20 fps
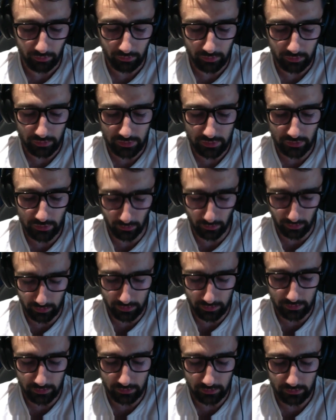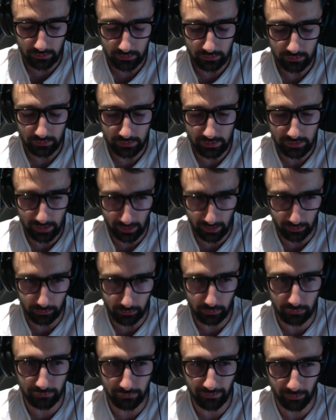solid
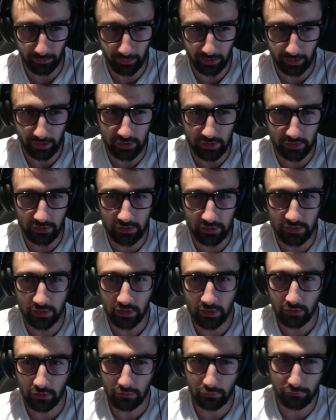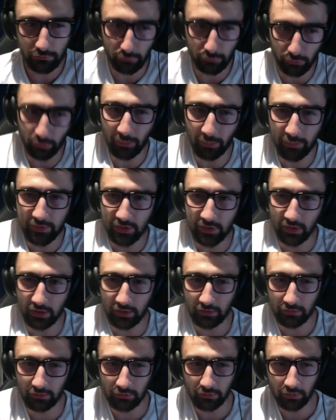technical foundations for a
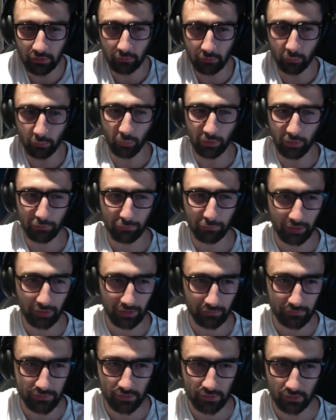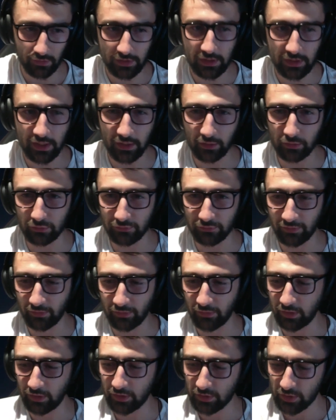website. If we have solid technical
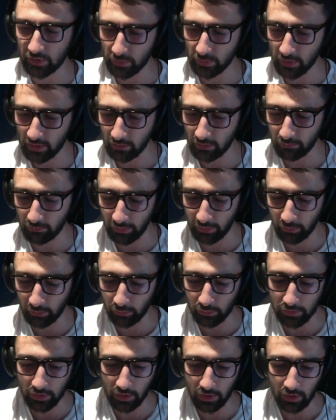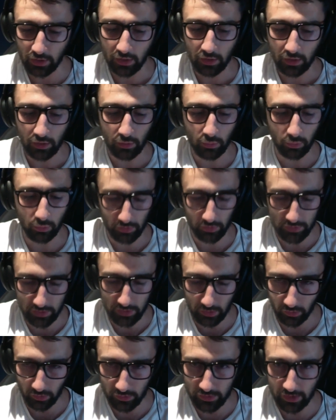foundations, we can build quality
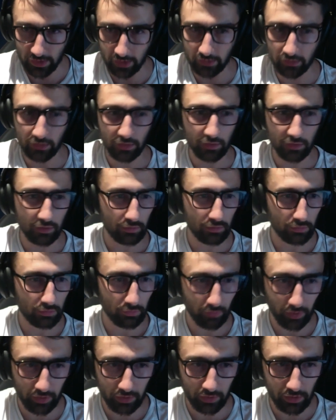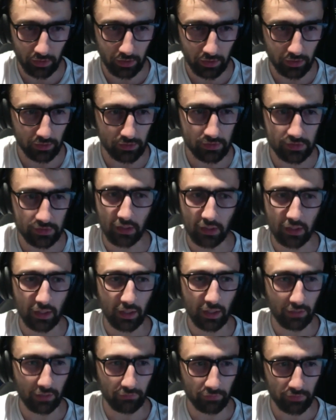content, cracking links,
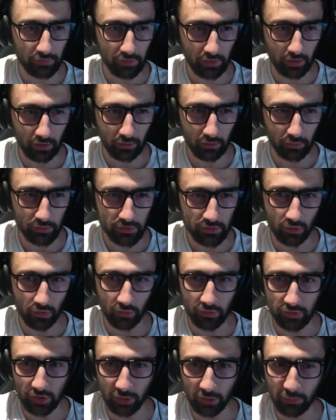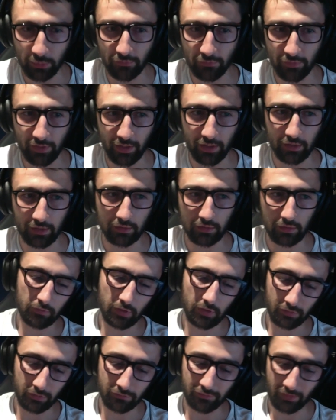everything else on top of that
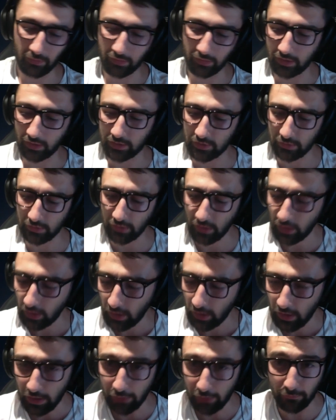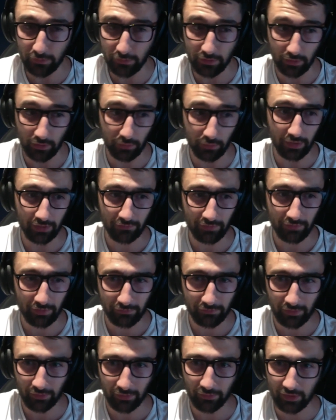kind of foundation. If we don't have that
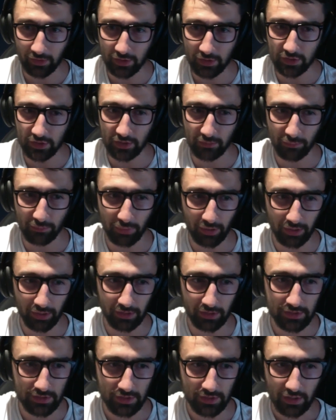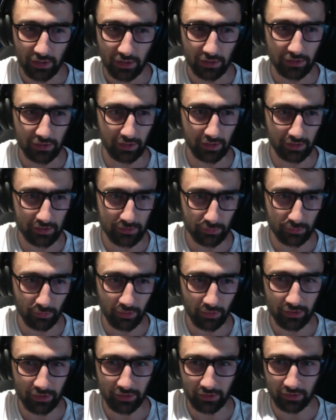foundation in place, that's
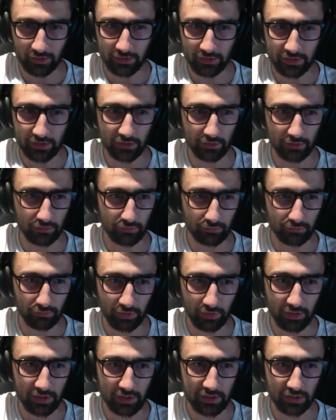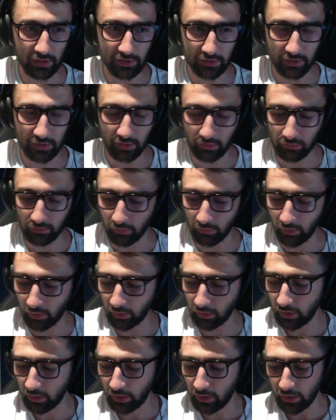where things can really start to go
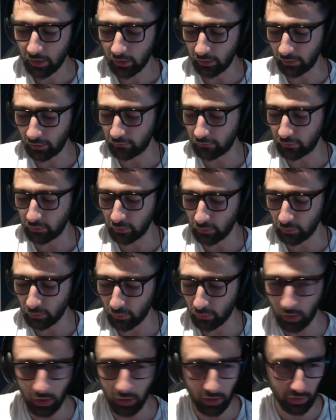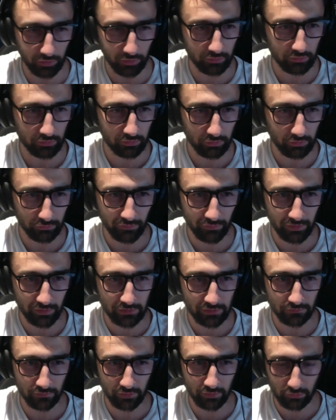wrong. If Google can't
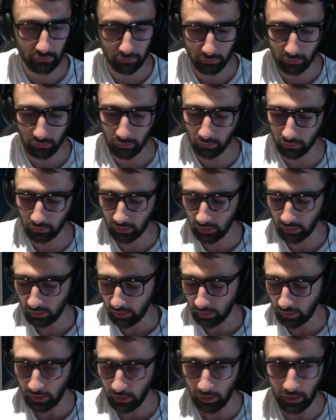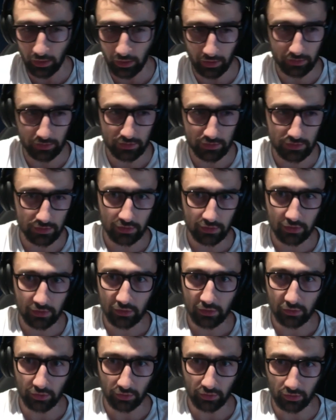effectively crawl, index
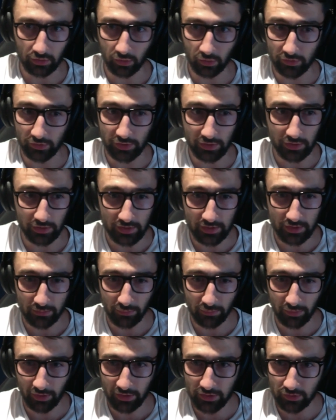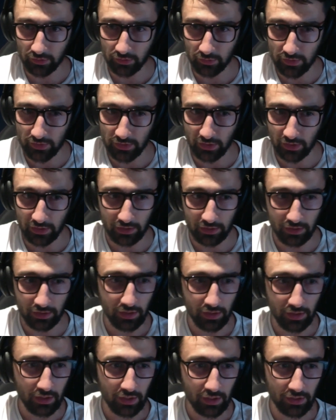the content that's in place on your site,
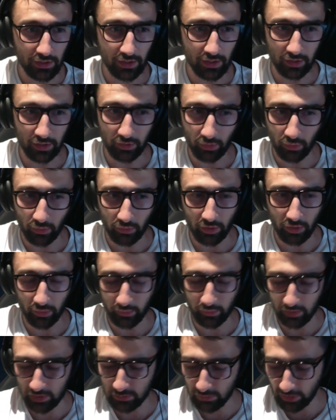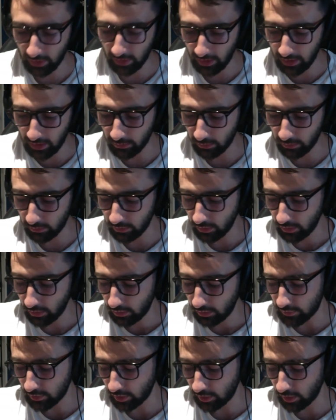they're not going to be able
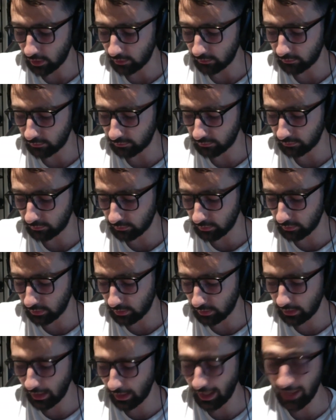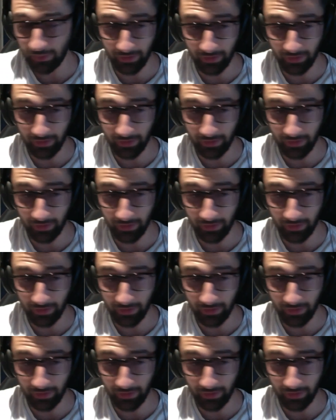to kind of get